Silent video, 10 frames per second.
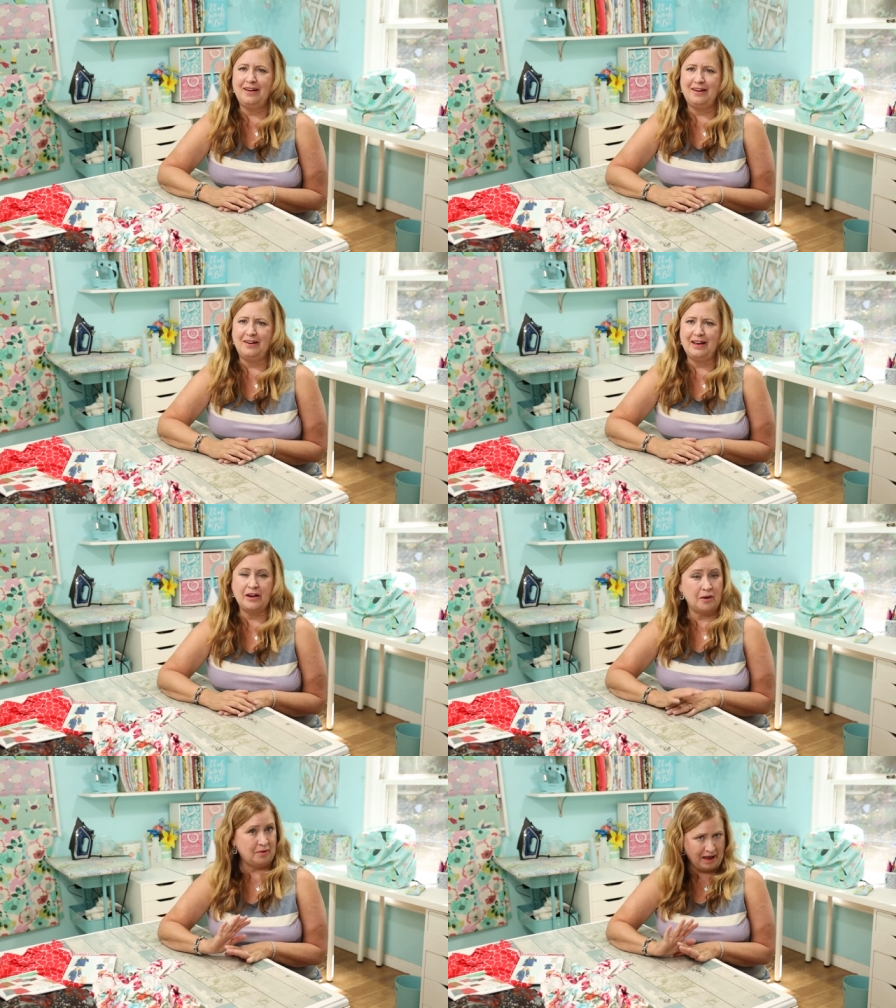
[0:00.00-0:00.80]
Uh,
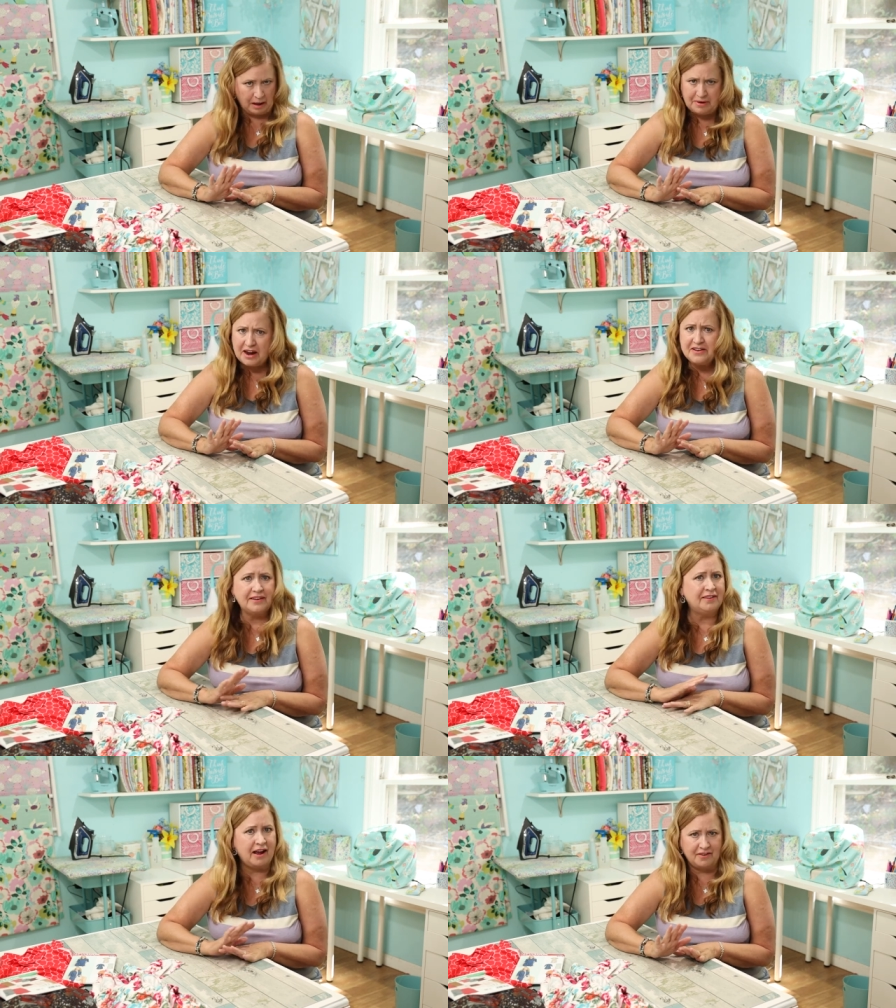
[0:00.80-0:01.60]
and I'm happy I
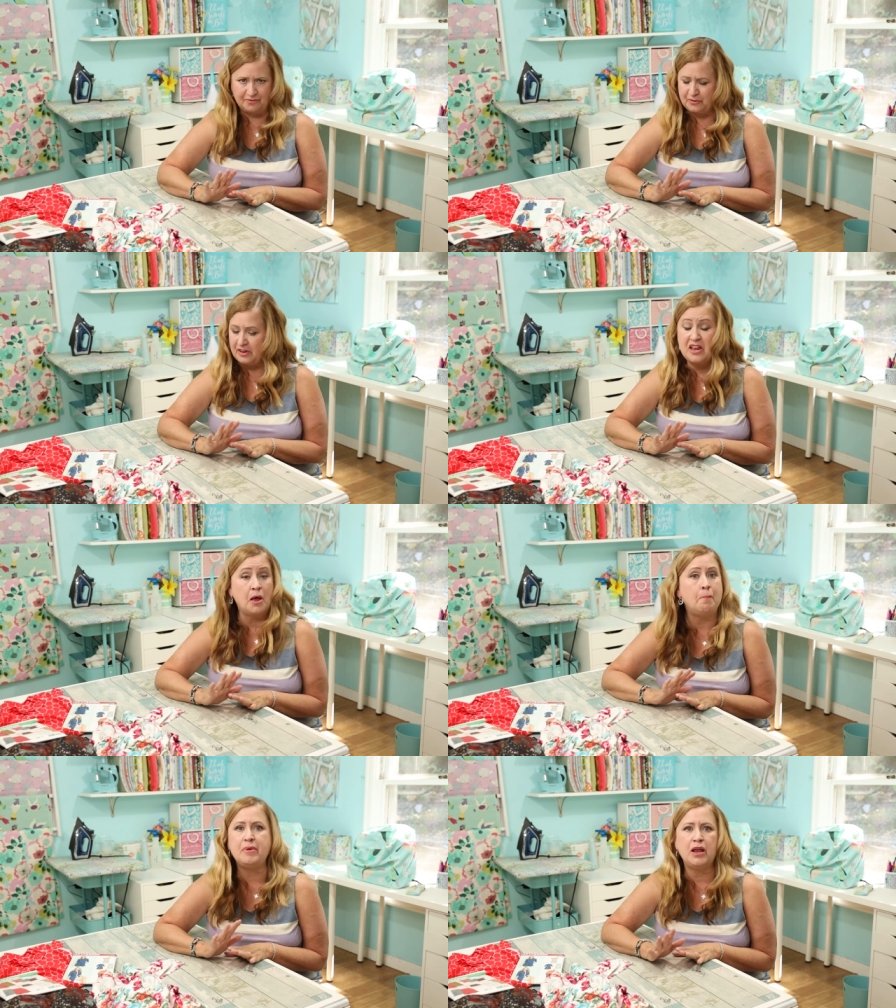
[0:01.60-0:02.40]
did. I was
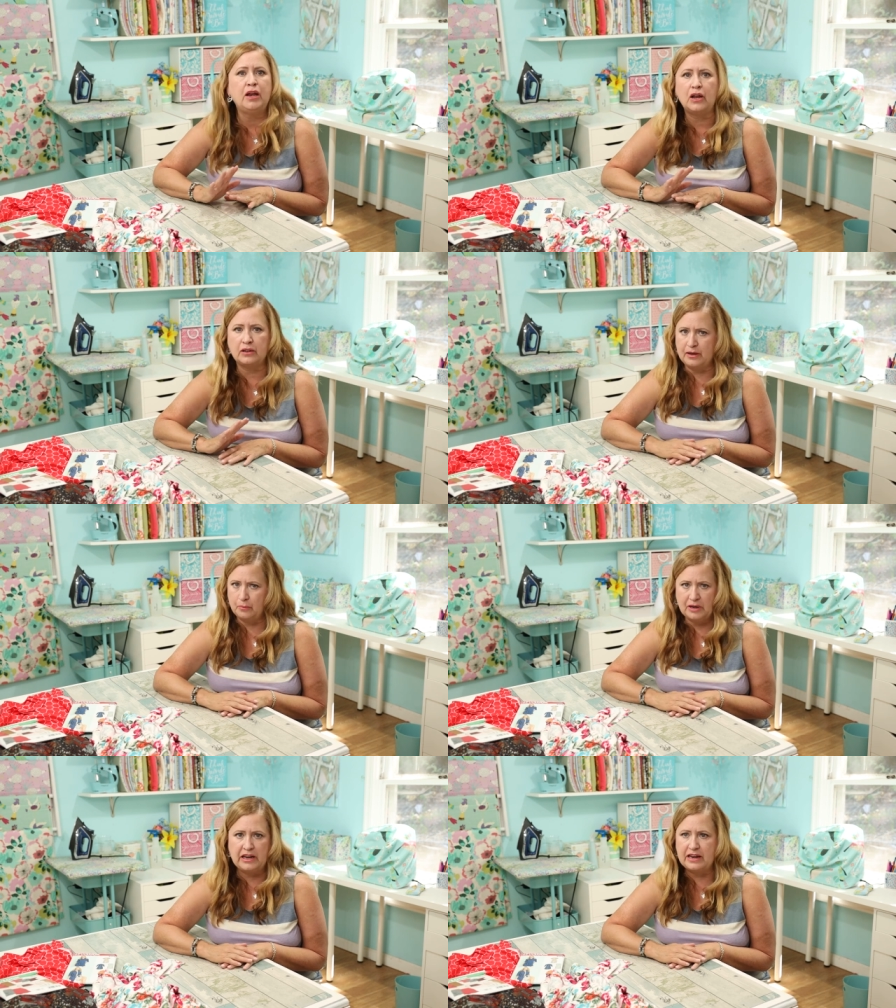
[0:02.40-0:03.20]
immediately
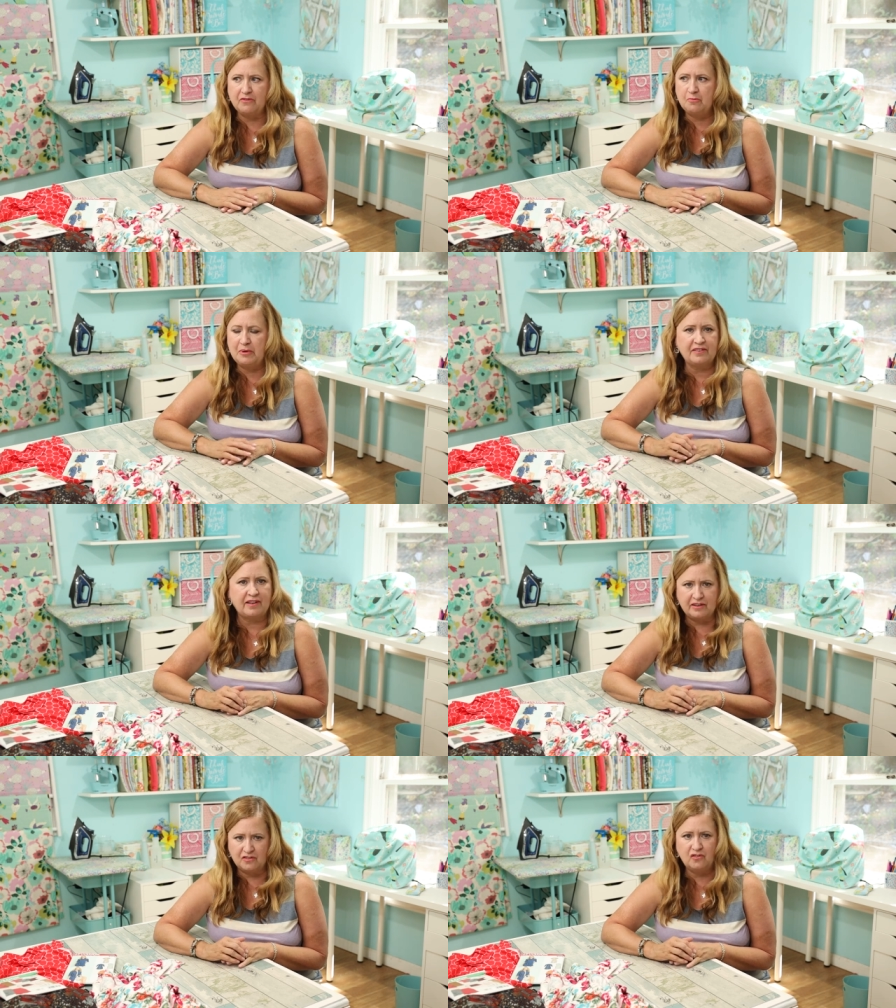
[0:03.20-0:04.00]
relieved because
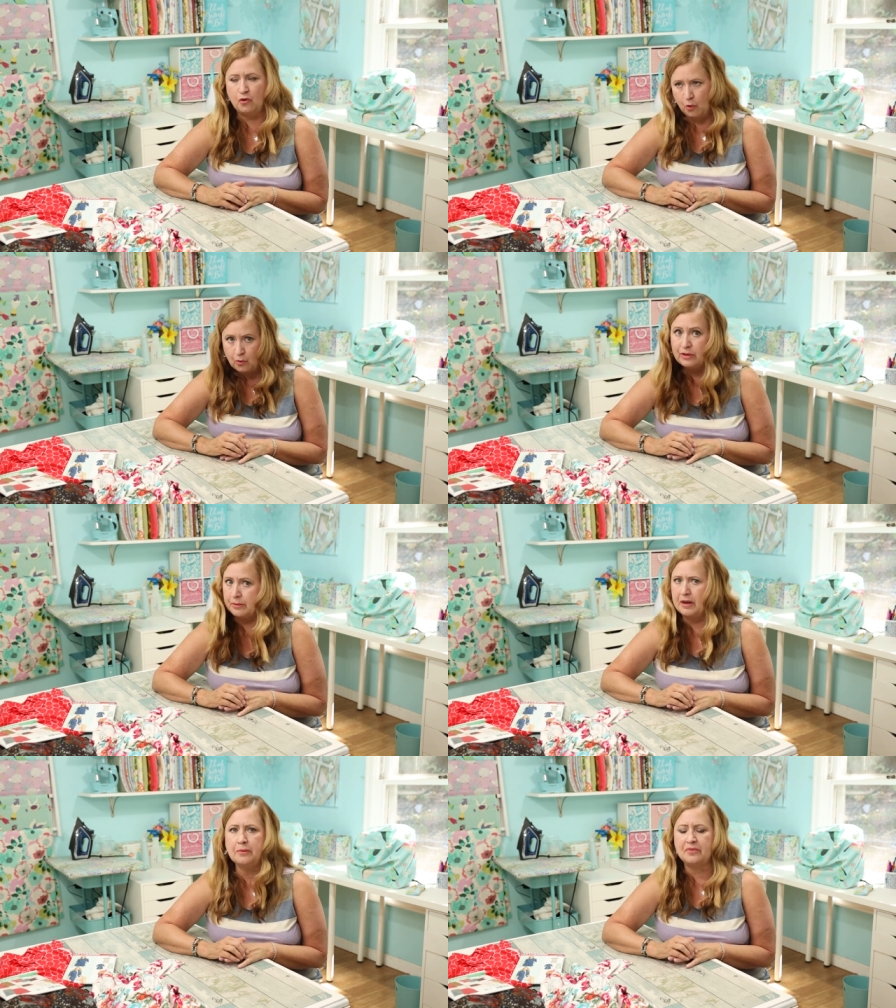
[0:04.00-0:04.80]
I
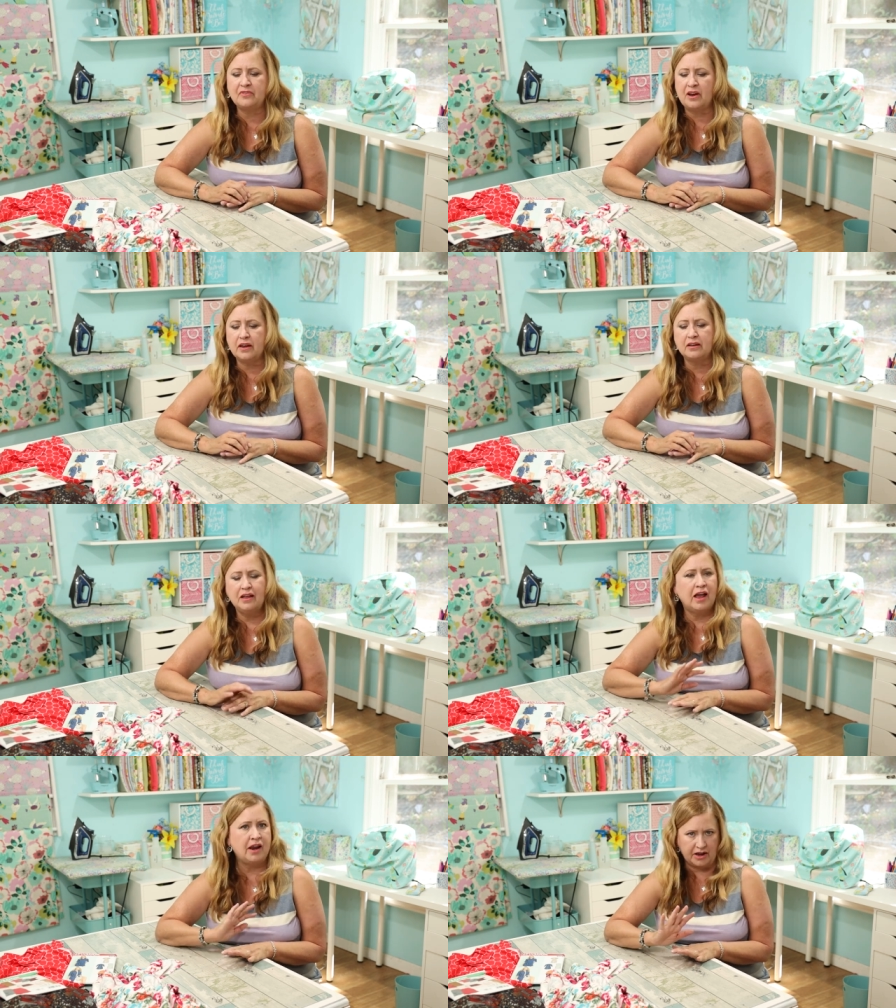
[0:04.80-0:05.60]
totally made a mistake.
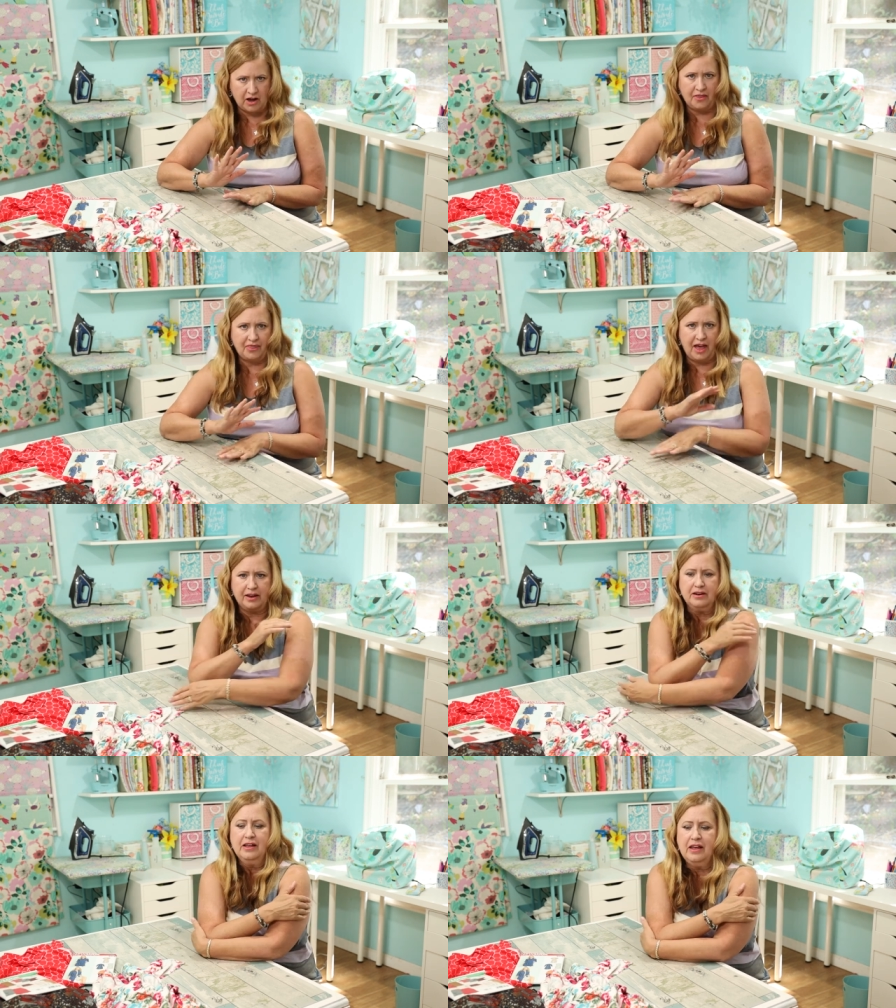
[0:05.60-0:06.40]
And I got
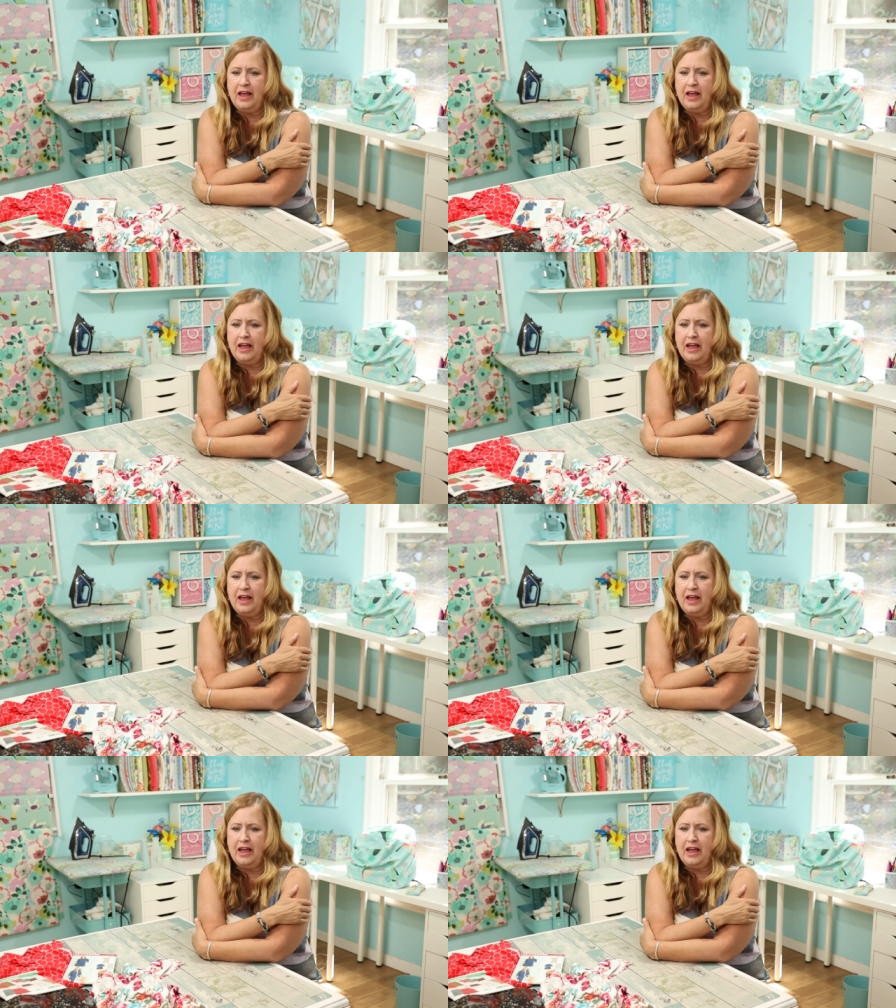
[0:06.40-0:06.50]
that.